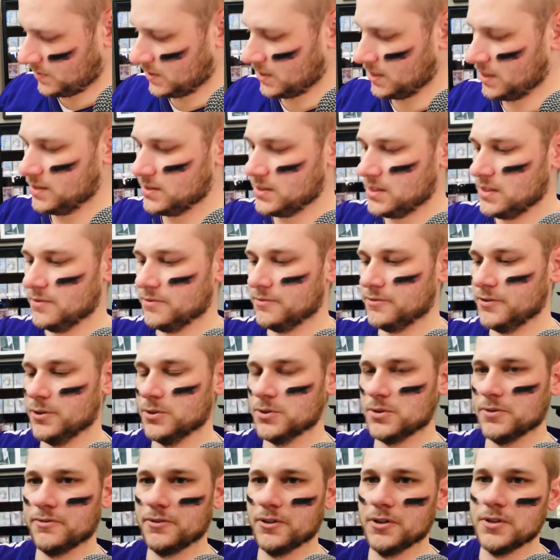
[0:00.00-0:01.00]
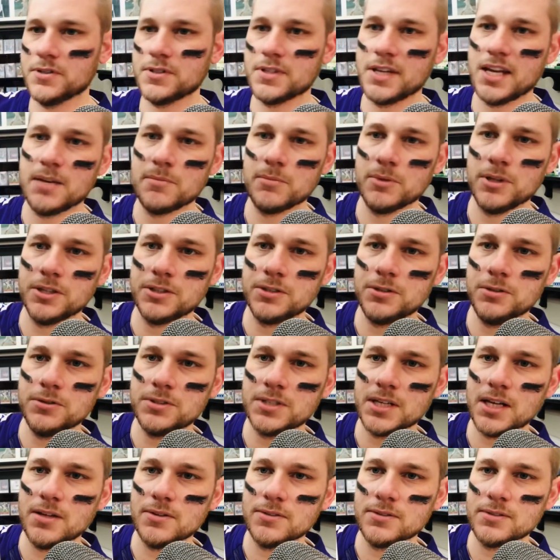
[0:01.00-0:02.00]
It's the first, the first game of the
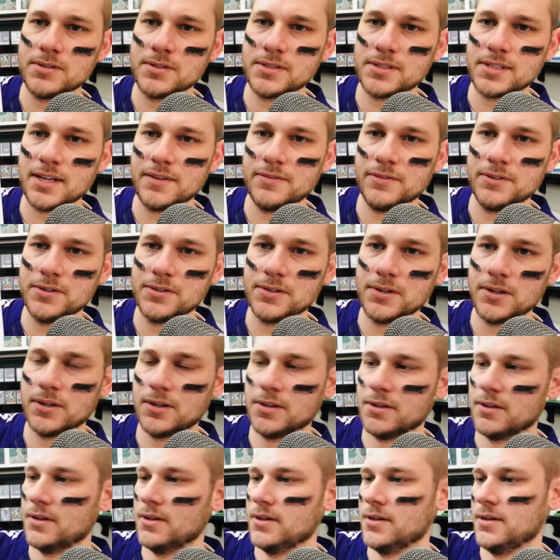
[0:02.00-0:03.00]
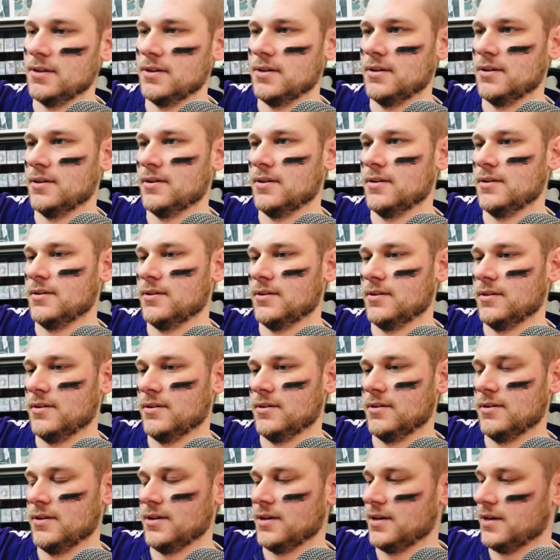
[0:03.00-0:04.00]
2007
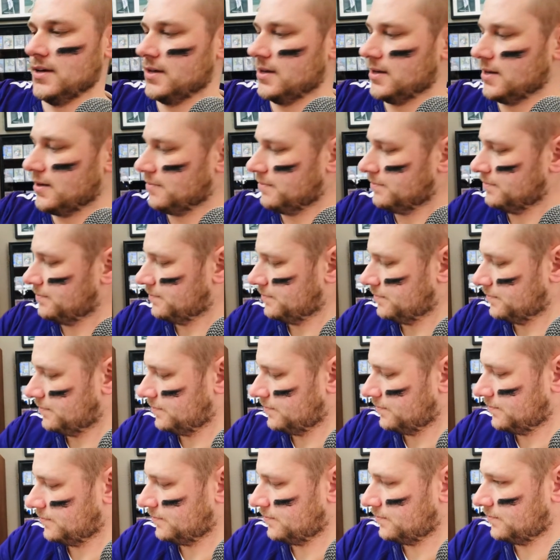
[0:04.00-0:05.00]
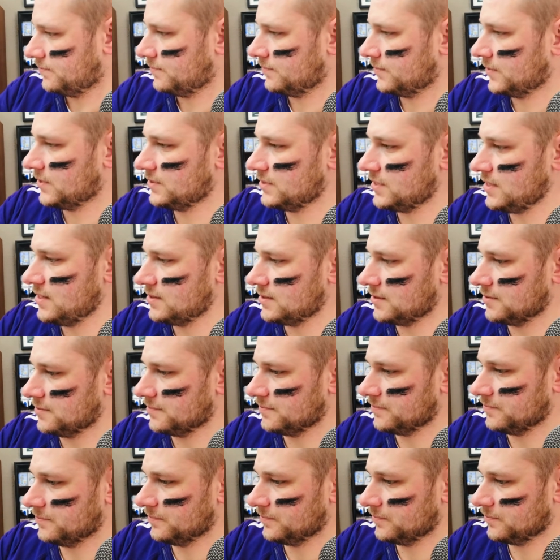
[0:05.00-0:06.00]
um, season.
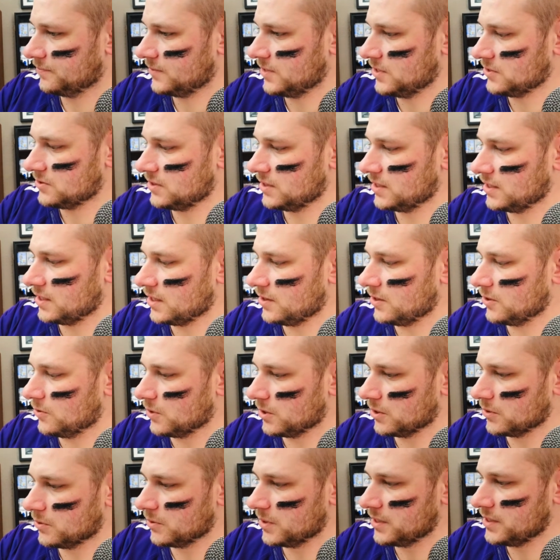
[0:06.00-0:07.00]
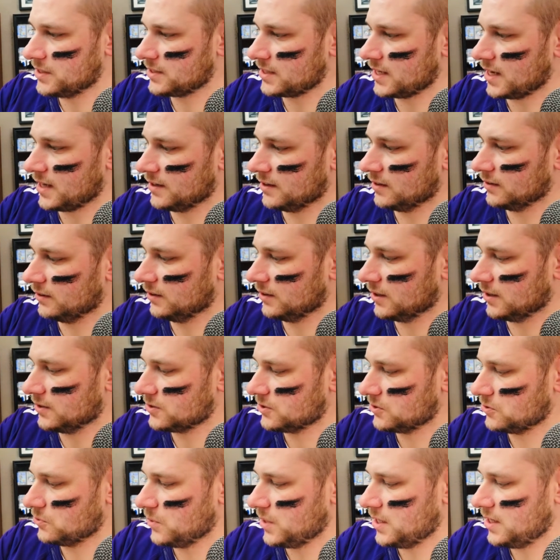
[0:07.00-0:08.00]
This is another one where we sat in a, a
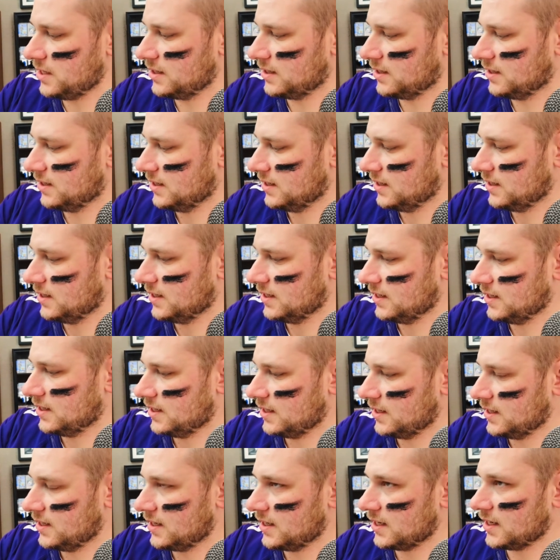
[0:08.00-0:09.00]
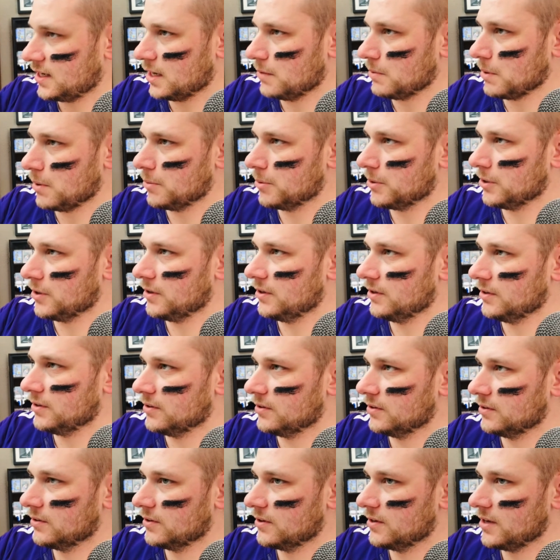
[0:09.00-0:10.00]
suite, and I remember
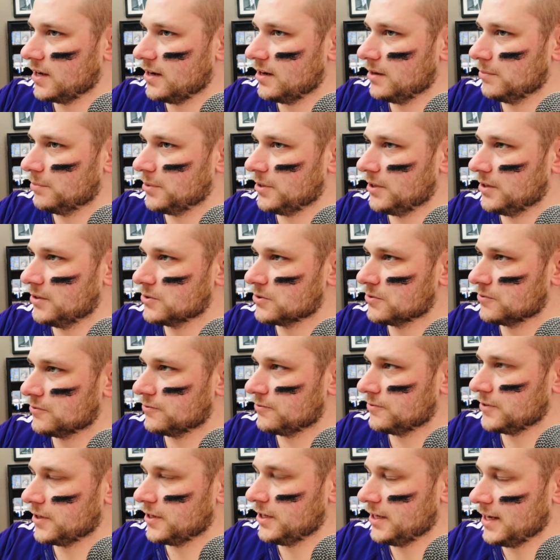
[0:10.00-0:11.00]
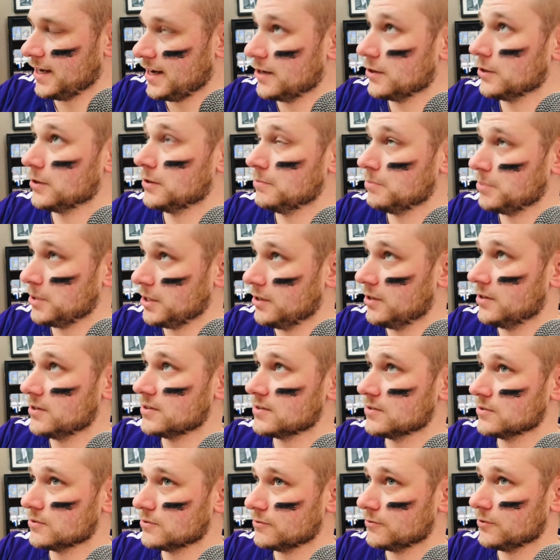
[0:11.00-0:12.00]
Adrian, Peters, Adrian
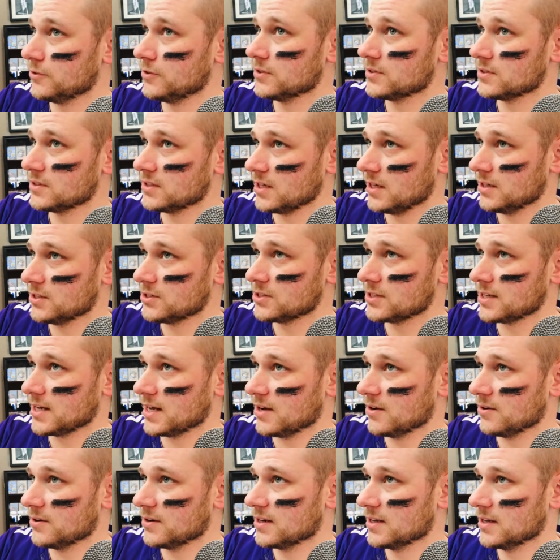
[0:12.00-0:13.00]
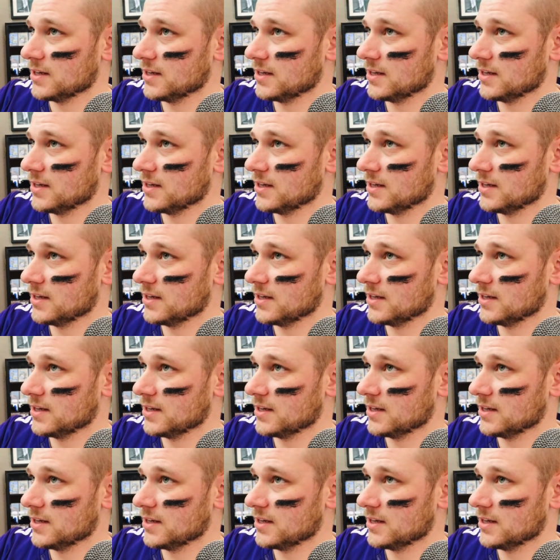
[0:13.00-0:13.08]
Peterson's first touchdown